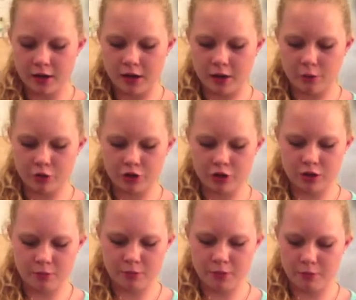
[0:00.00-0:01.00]
I washed
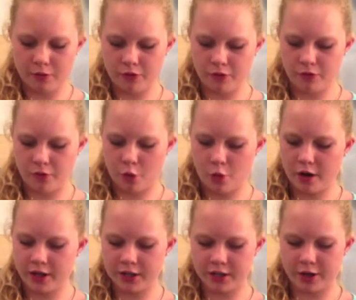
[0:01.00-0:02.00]
them
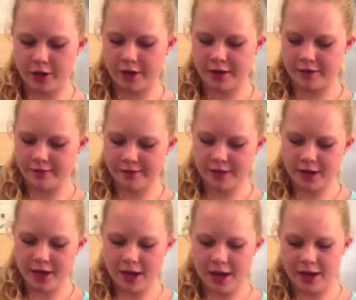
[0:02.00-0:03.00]
before I started
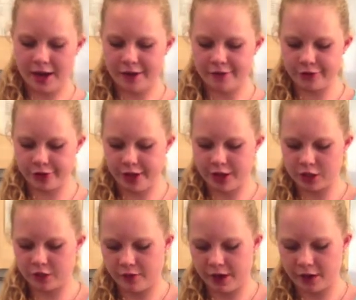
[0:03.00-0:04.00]
and after
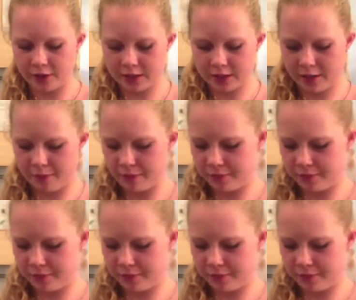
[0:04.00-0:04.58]
each final step.